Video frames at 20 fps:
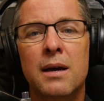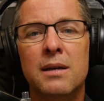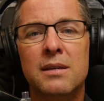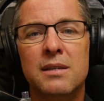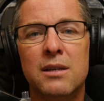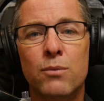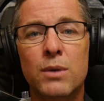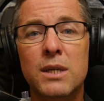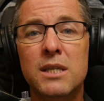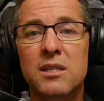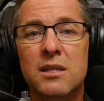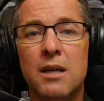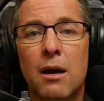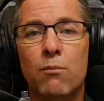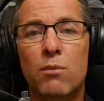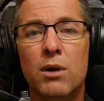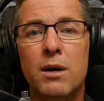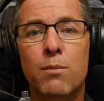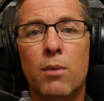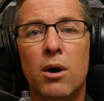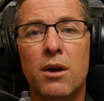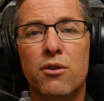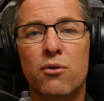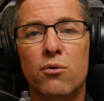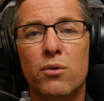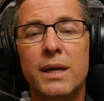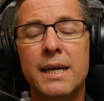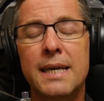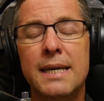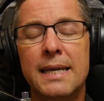So in summary, my
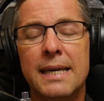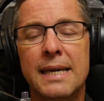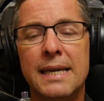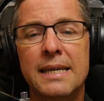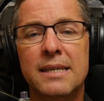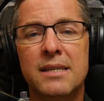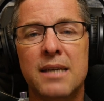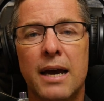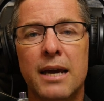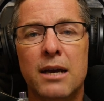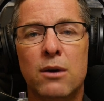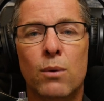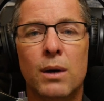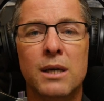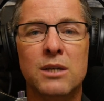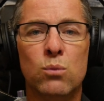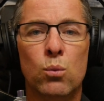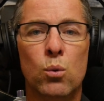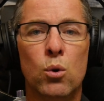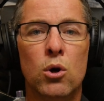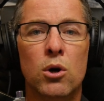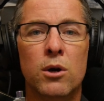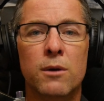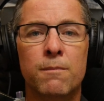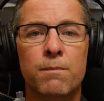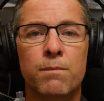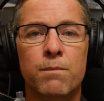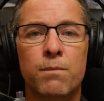3 key takeaways were: